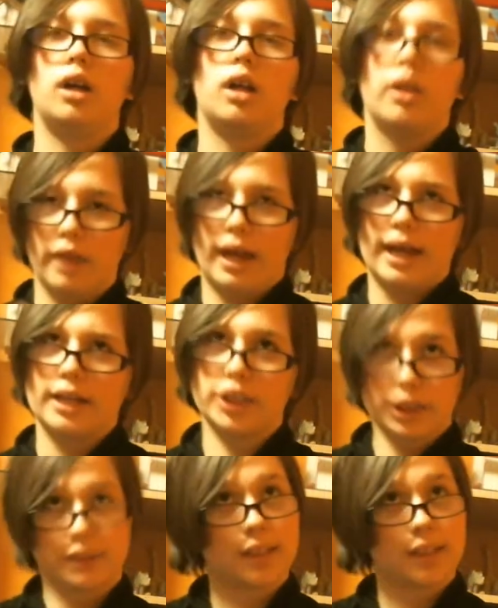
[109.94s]
then
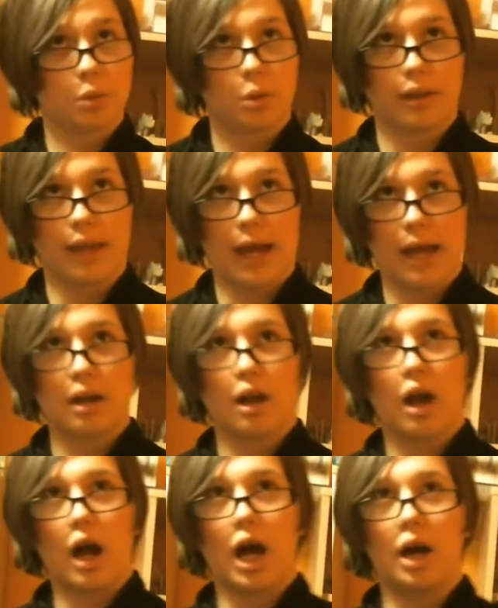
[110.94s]
just ignore that.
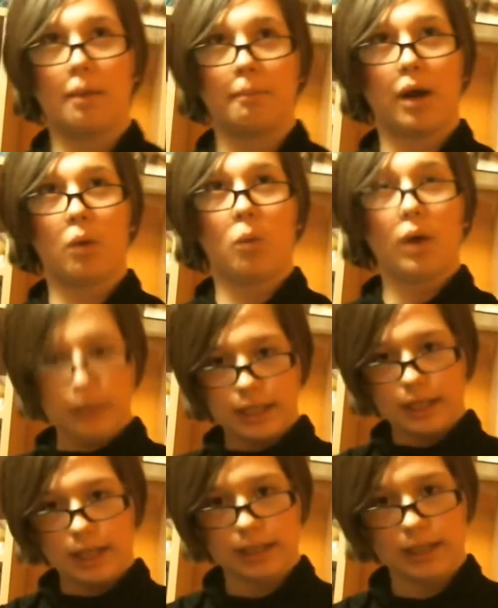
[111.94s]
But one
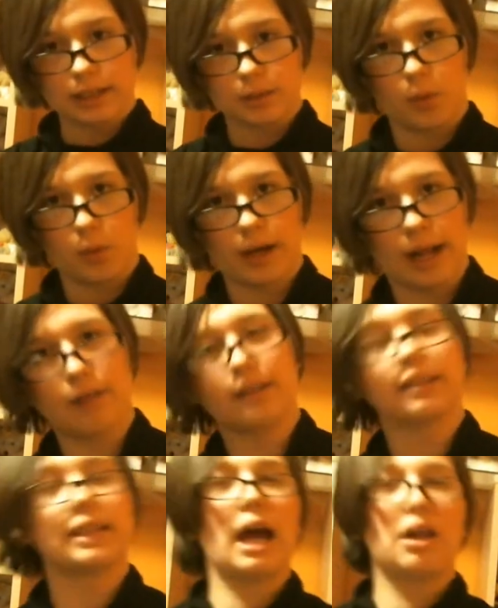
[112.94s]
thing I'd like to point out
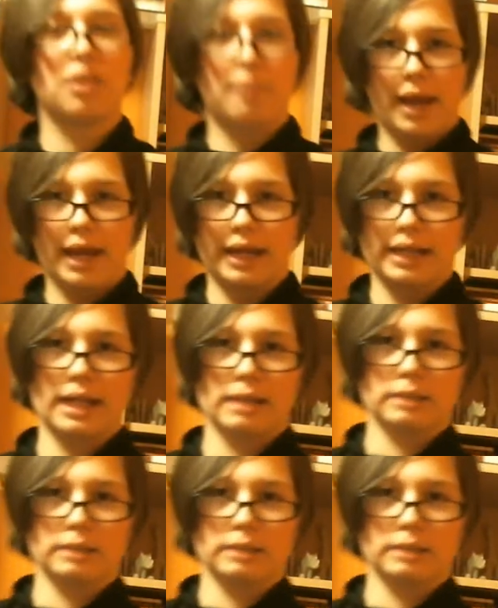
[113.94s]
is how the mane